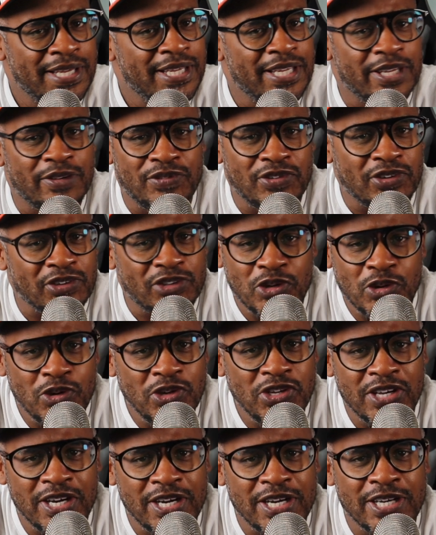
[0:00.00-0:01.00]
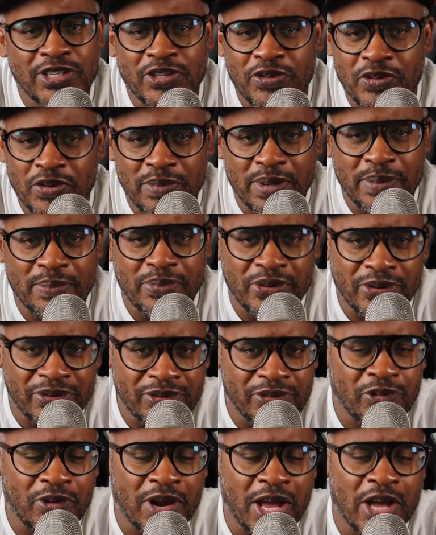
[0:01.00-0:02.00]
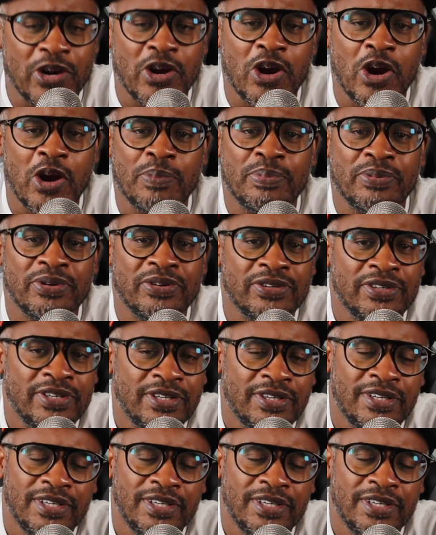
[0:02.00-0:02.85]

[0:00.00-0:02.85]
If you're too young to remember Ron Harper,